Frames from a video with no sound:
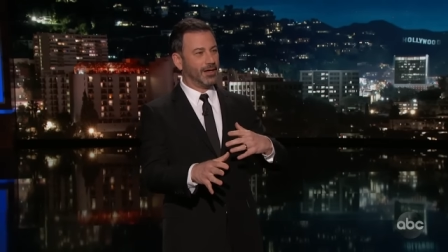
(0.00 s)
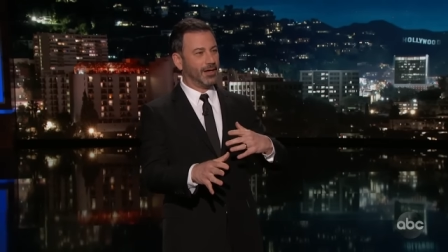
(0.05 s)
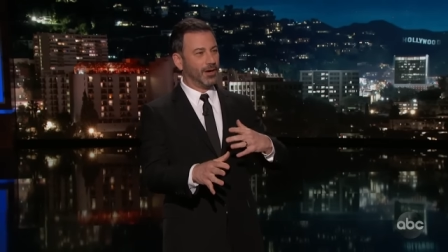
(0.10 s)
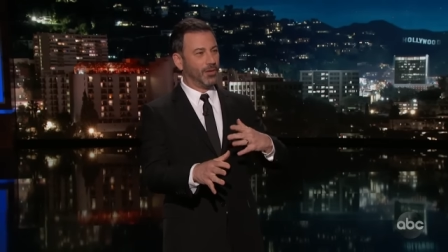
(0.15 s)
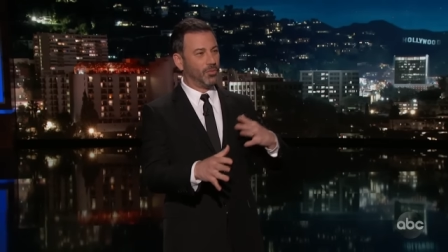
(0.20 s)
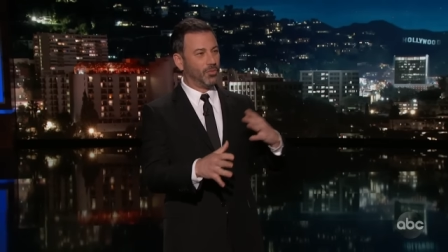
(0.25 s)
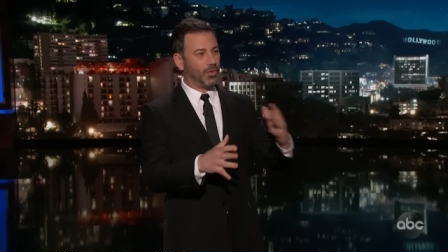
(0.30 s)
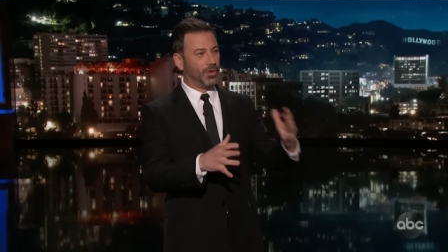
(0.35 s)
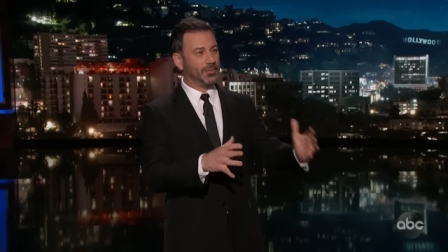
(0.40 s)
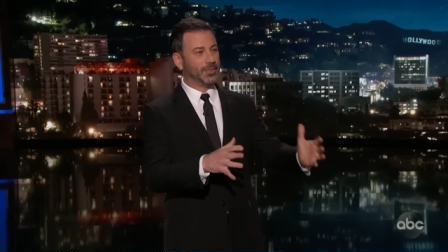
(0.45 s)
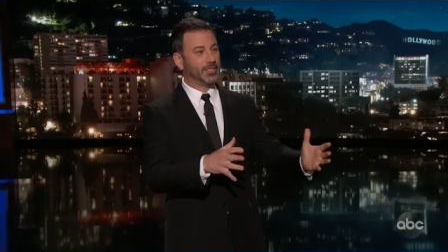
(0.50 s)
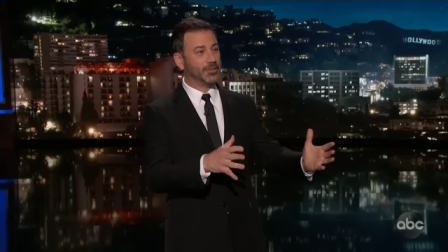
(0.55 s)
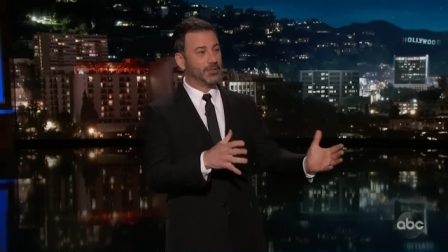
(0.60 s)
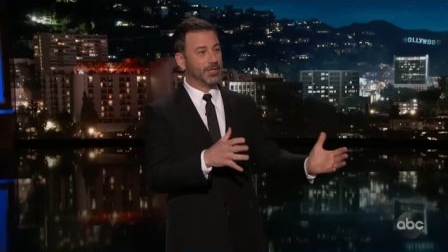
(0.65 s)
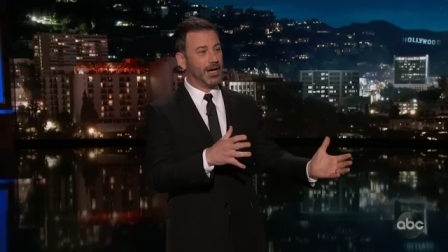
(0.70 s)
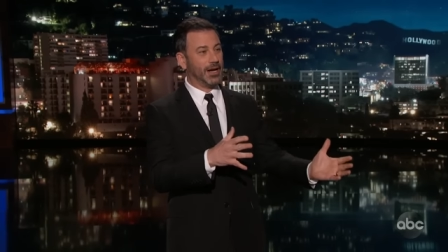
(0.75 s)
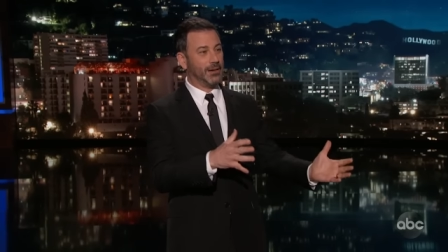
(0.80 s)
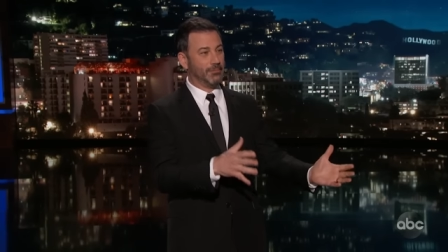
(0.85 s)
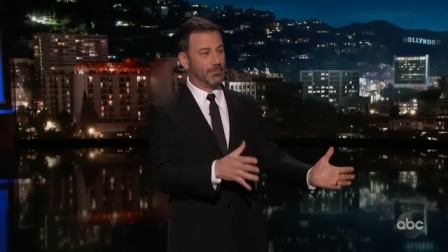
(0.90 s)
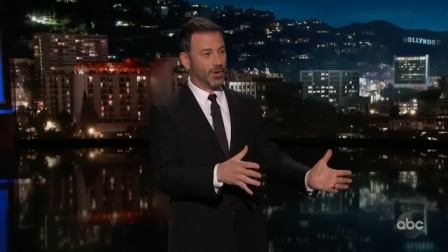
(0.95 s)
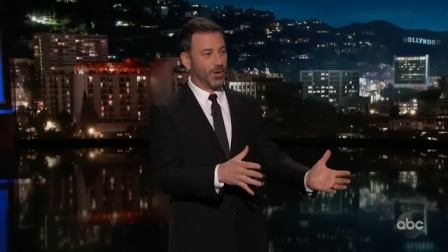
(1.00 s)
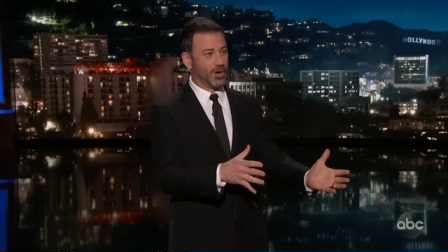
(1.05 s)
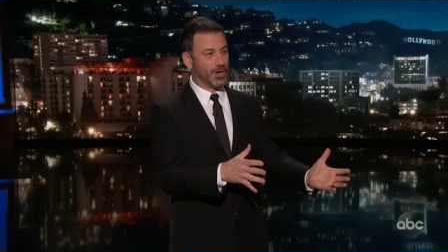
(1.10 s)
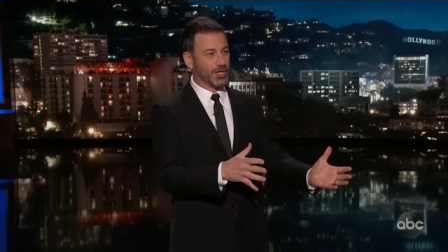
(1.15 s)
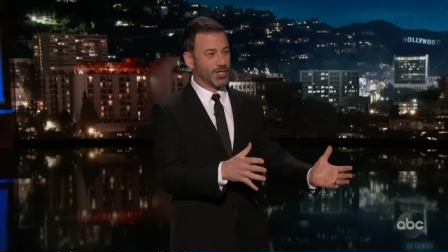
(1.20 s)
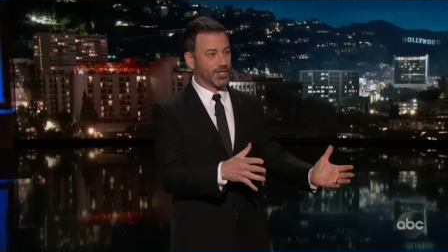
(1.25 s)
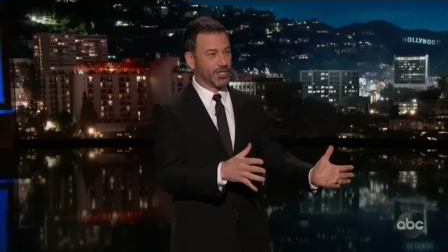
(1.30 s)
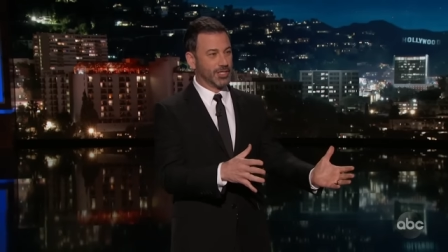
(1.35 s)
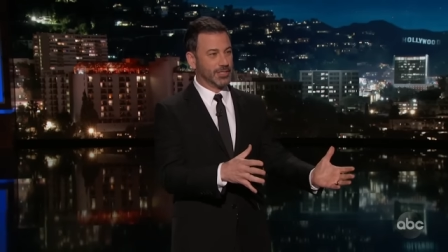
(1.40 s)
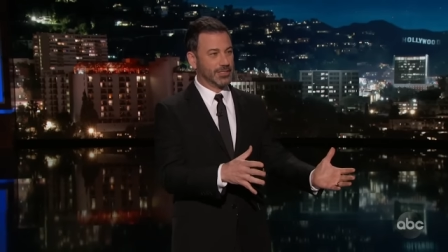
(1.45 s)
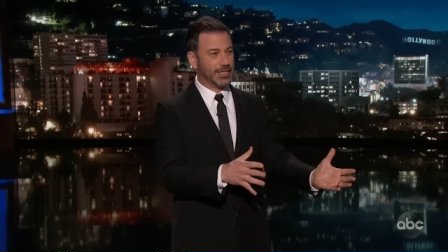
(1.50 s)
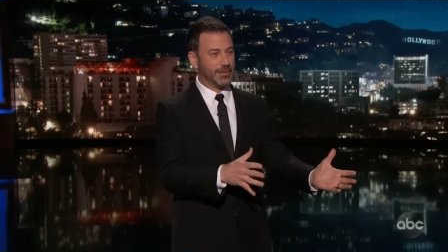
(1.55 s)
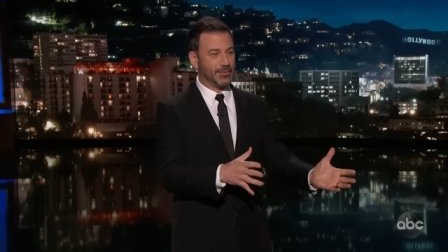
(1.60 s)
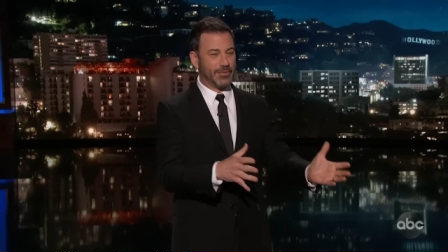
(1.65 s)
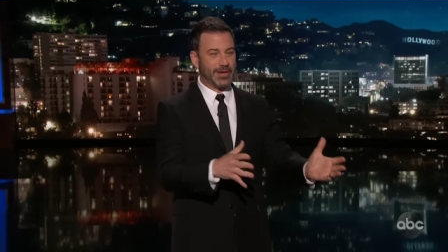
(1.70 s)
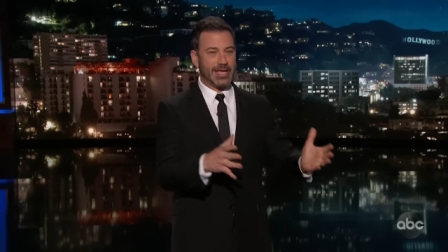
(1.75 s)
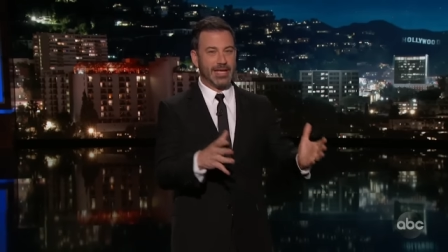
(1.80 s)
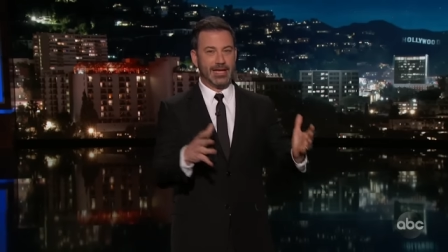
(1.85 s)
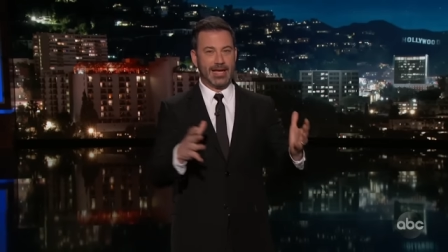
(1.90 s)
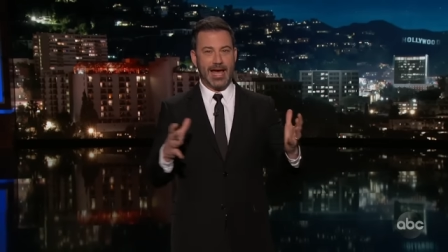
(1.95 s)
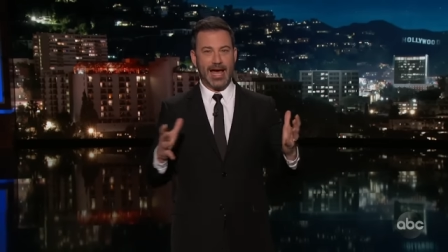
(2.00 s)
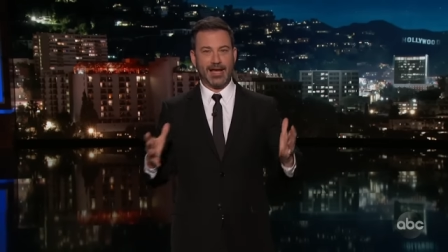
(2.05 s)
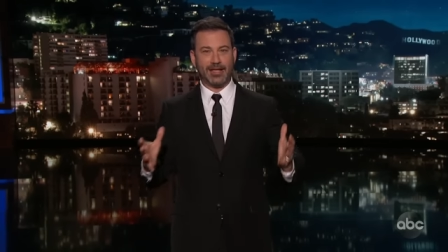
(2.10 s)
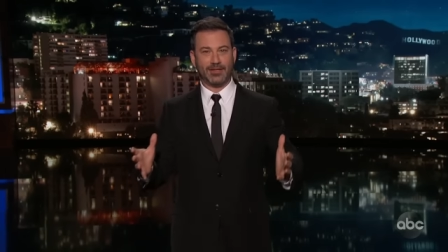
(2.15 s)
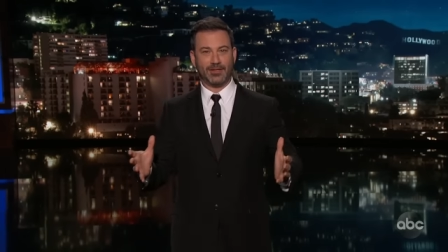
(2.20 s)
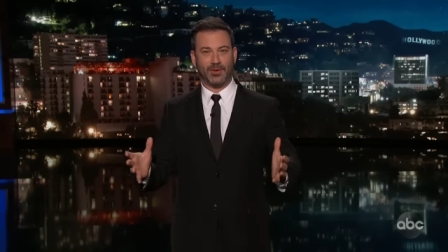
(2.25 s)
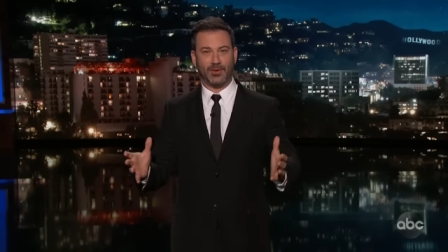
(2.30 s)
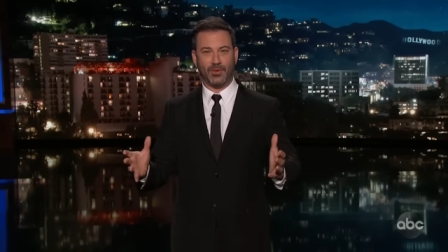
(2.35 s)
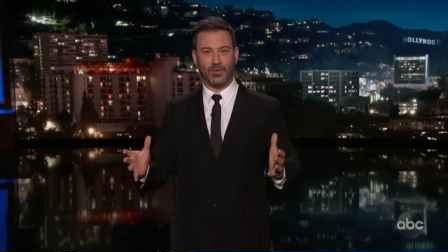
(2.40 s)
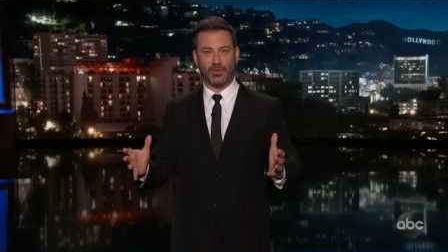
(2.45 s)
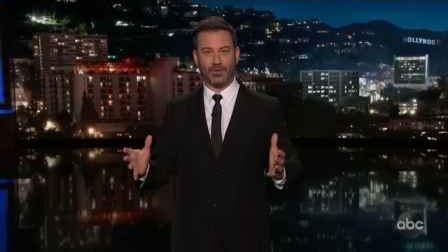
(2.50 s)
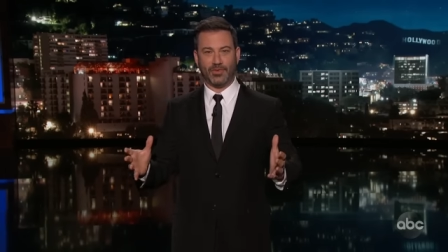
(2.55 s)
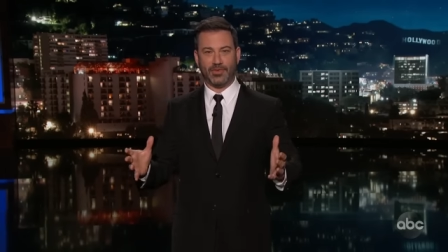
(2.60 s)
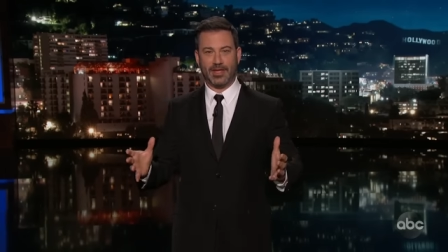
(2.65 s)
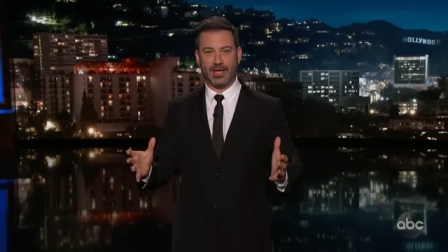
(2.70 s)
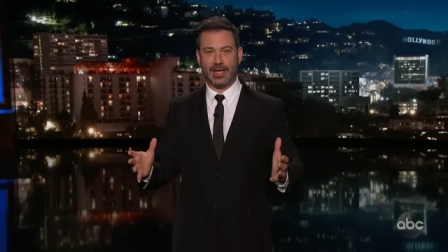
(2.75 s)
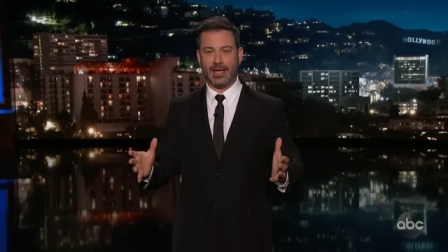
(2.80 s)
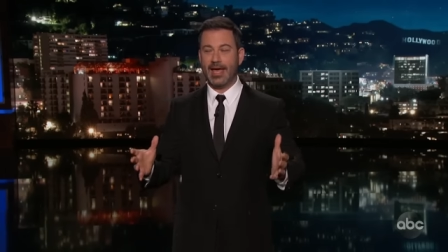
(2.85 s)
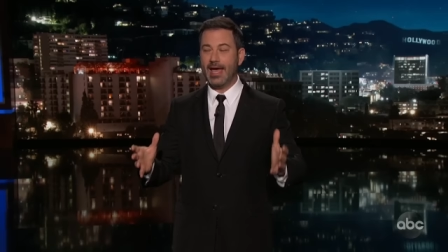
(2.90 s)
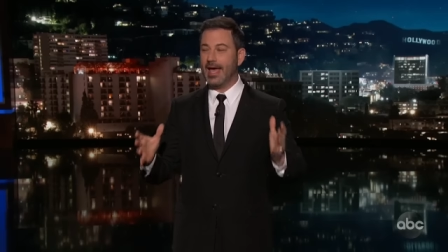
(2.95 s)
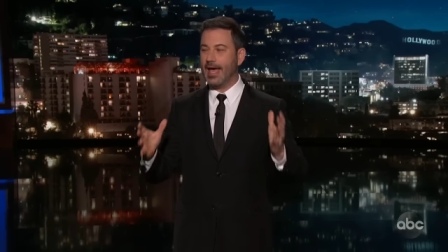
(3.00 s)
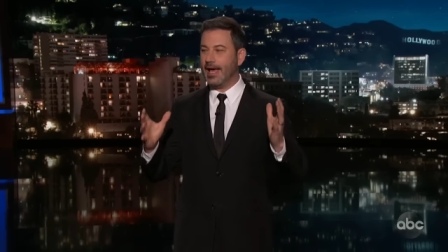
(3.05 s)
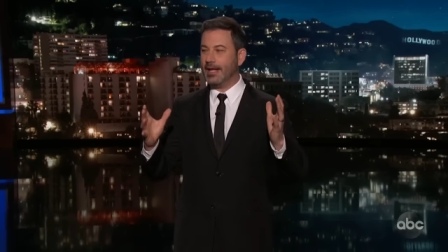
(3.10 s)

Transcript: a woman who got murdered. They reenact the whole thing.